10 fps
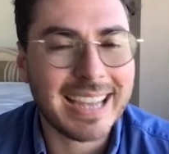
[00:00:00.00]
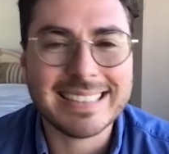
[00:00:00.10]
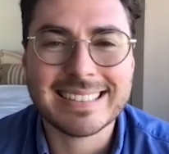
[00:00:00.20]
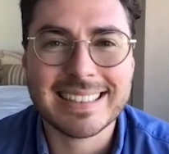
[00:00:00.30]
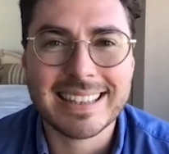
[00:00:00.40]

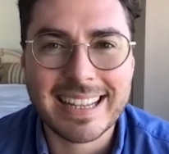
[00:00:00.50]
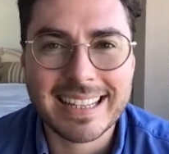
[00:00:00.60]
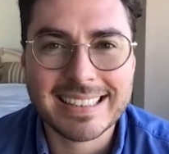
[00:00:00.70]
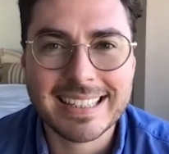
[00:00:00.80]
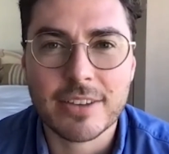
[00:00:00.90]

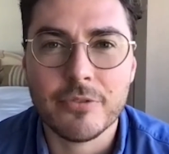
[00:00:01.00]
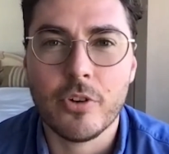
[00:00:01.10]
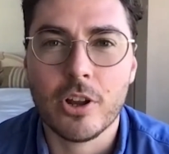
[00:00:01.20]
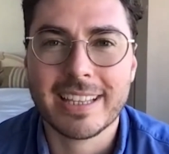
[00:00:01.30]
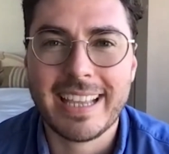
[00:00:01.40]
Icelandic
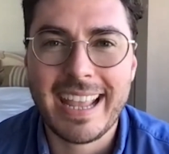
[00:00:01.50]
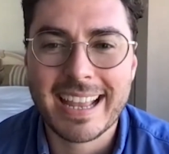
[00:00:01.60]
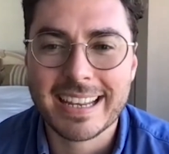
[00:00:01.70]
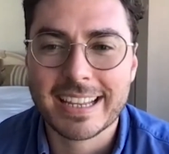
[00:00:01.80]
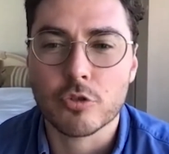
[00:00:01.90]

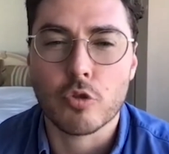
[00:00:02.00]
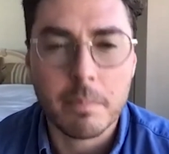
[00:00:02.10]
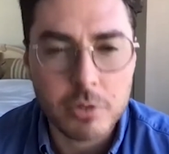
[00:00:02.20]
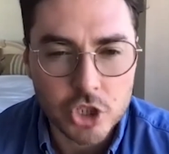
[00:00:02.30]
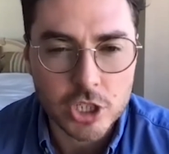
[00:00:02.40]
volcanic
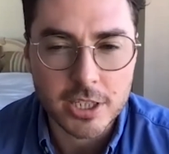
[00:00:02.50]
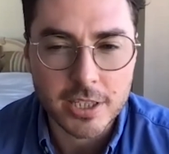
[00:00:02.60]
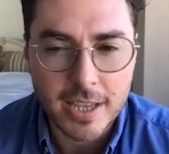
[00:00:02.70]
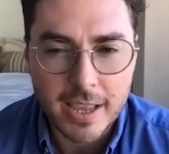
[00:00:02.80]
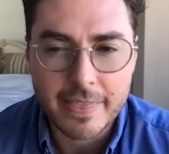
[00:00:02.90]

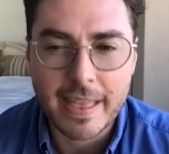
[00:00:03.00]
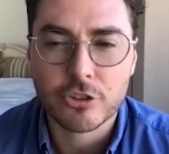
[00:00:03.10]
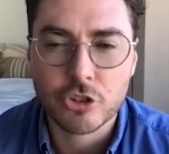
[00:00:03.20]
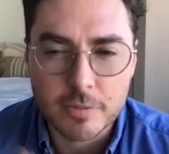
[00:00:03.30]
eruption that